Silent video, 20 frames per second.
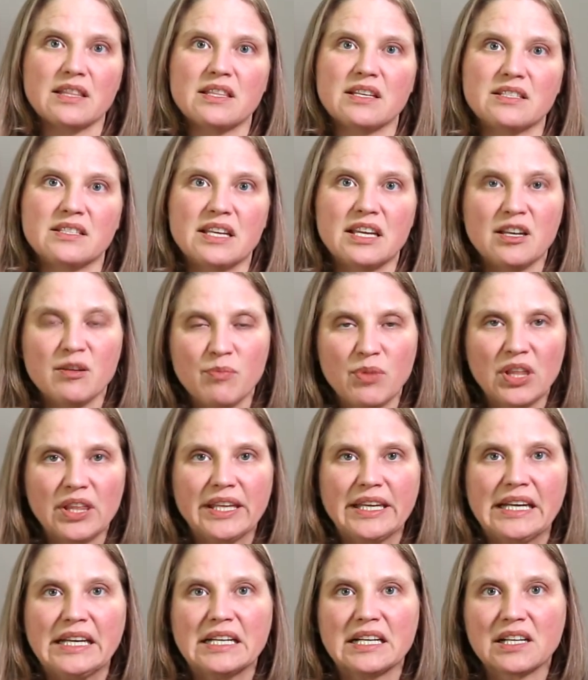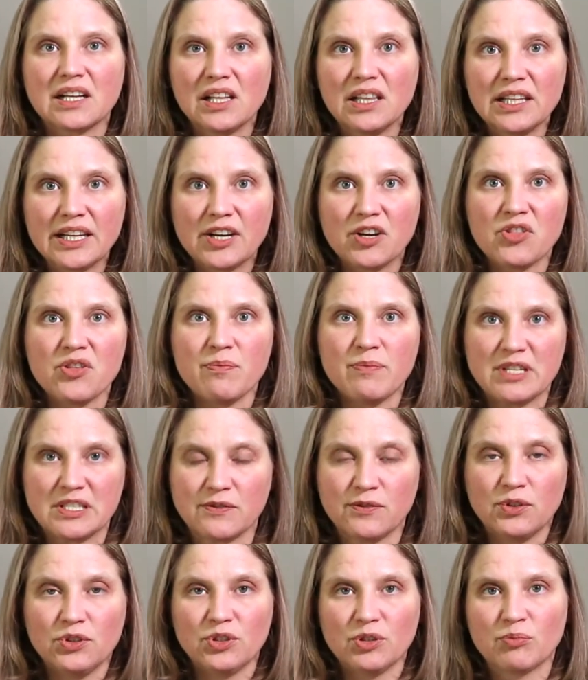this inability to clear the
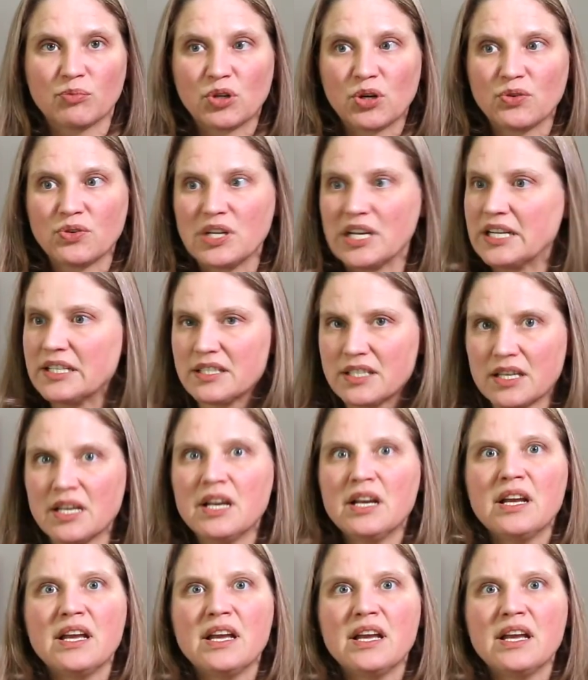misfolded proteins,